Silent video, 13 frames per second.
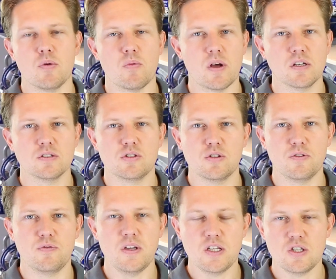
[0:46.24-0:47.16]
be one or
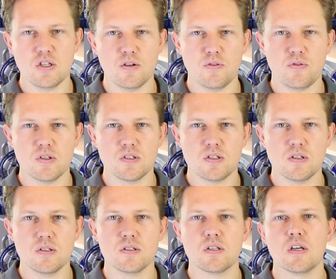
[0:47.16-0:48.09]
two feature
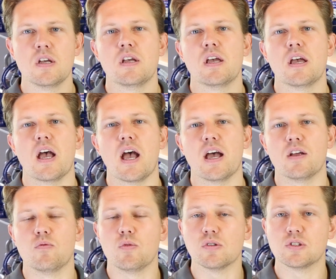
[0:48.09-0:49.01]
differences,
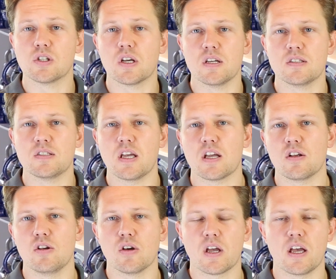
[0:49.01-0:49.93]
and we're also going to take
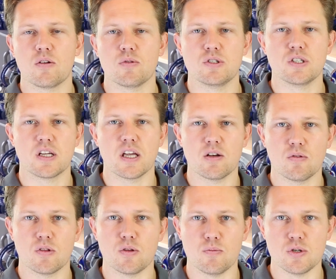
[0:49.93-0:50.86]
a look at what you get
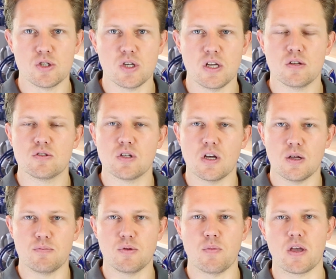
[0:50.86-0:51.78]
with the machine to
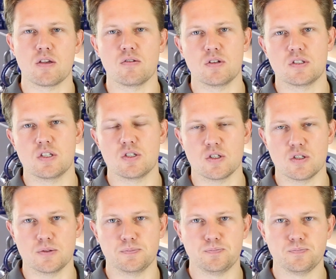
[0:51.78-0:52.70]
help you make your decision.